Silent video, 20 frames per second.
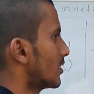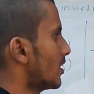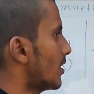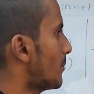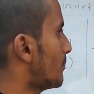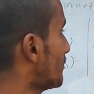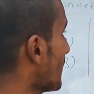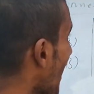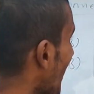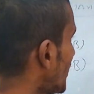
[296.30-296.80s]

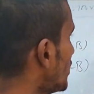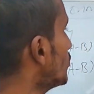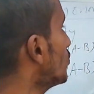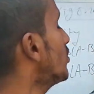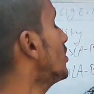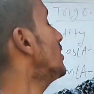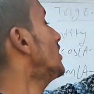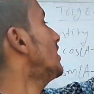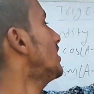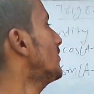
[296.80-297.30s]

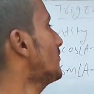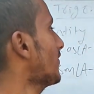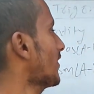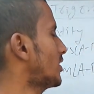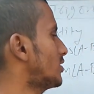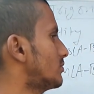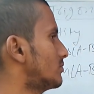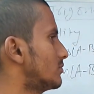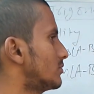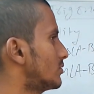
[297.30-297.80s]
Manually, if I
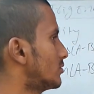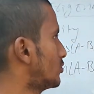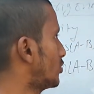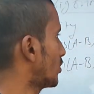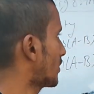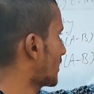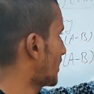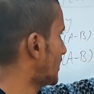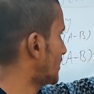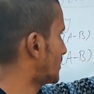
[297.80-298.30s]

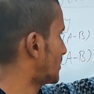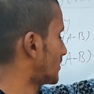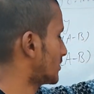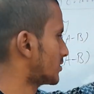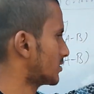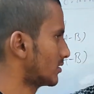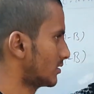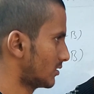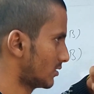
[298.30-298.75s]
locate this,